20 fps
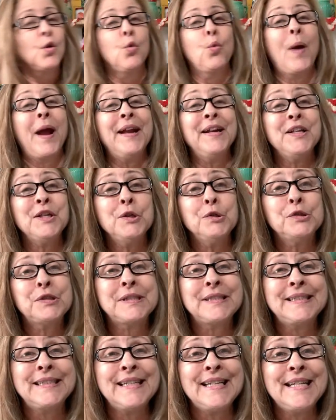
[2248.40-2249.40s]
Wait do you
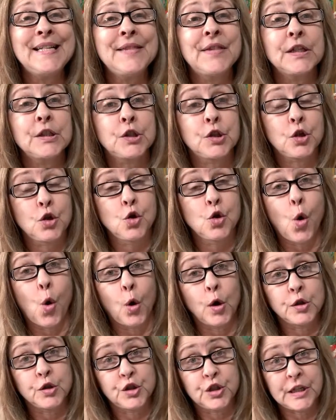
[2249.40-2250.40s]
see this
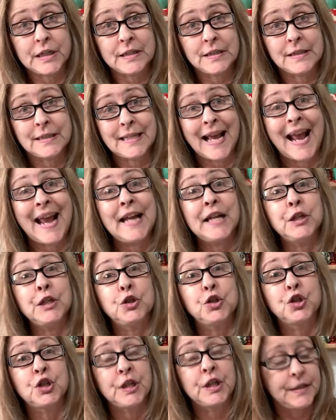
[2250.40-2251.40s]
gorgeous
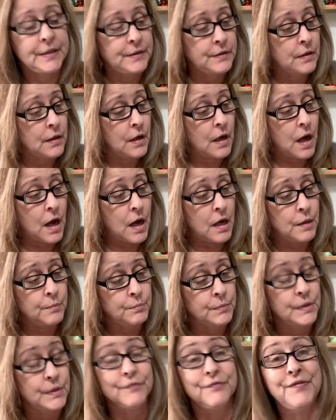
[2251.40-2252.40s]
Asian
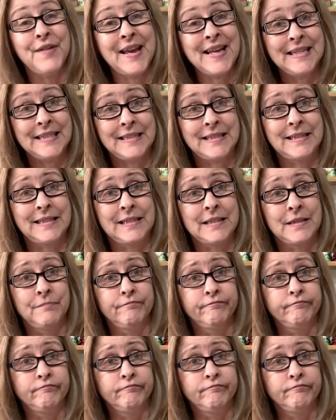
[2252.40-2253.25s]
um, vase.